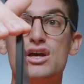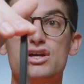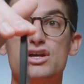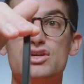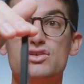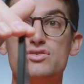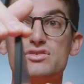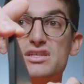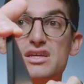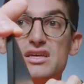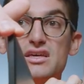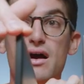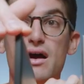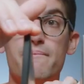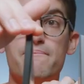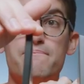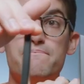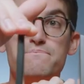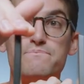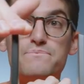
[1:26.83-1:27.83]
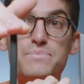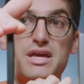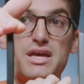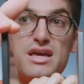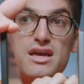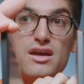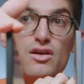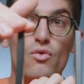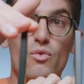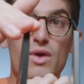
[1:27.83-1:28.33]
you see a
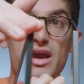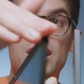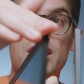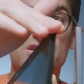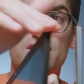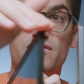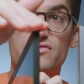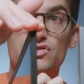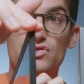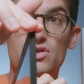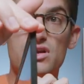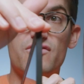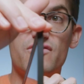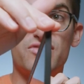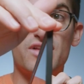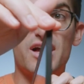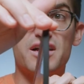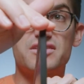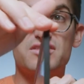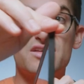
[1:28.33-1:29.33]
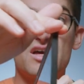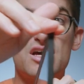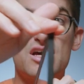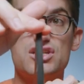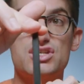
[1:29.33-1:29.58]
big range of screen flex